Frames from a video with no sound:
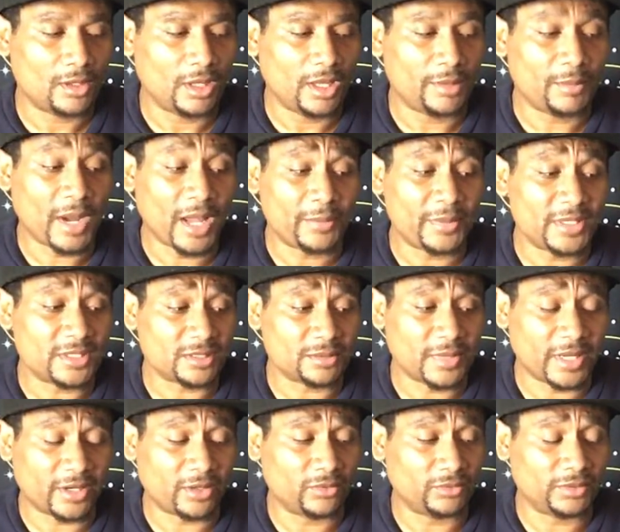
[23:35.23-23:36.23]
it might be
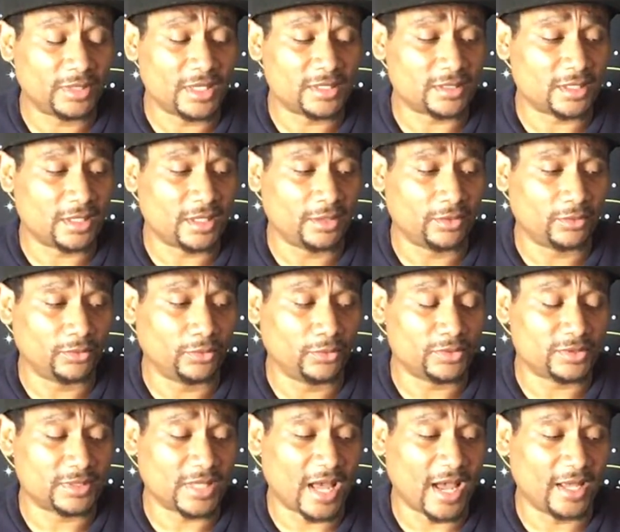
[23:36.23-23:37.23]
somebody who doesn't
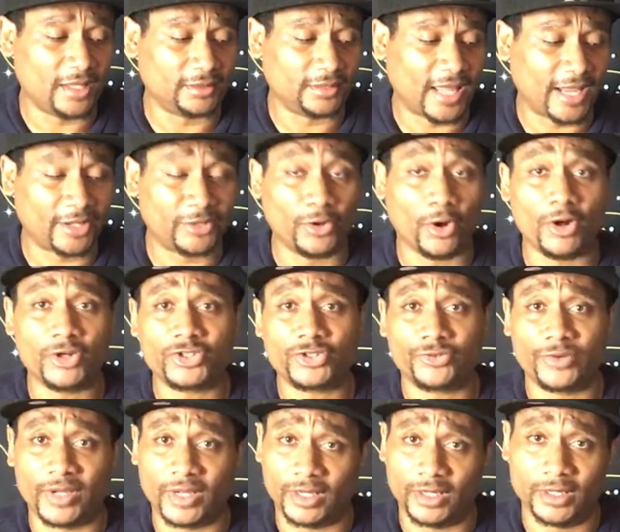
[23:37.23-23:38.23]
who's not like
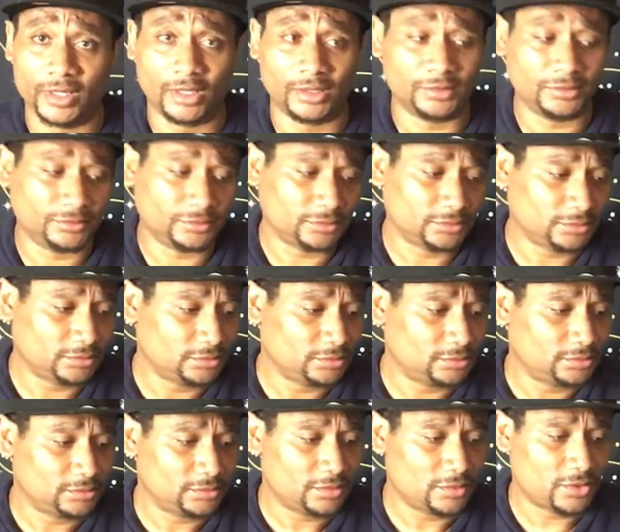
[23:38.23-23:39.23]
nurturing you know
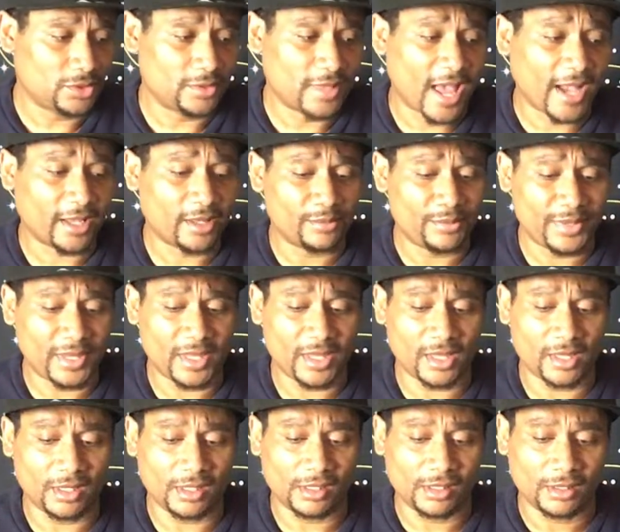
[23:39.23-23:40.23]
so that could
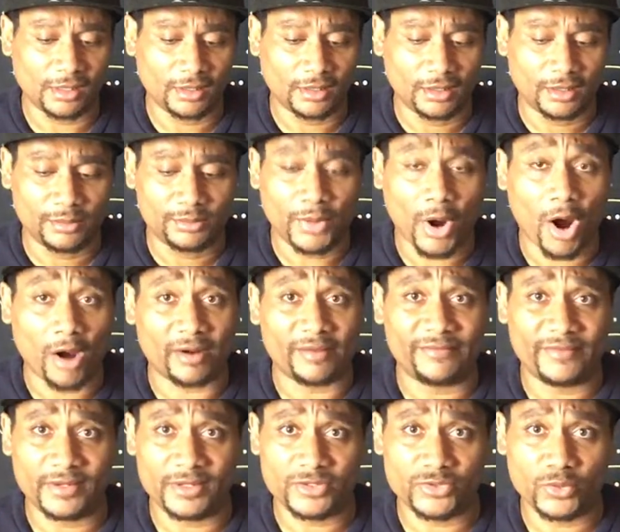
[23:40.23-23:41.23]
be part
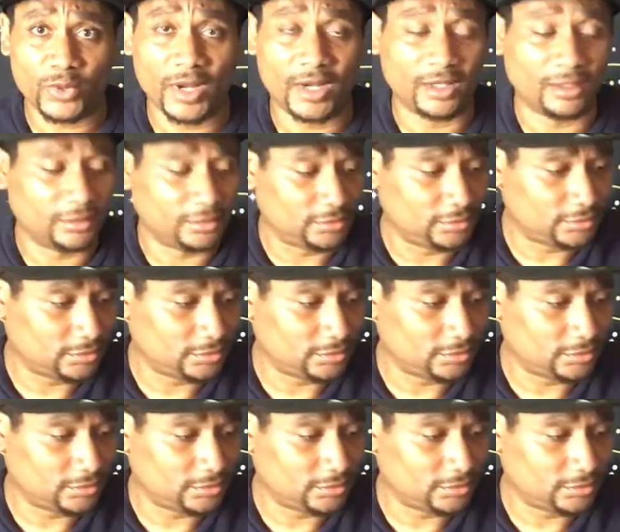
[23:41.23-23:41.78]
of it as well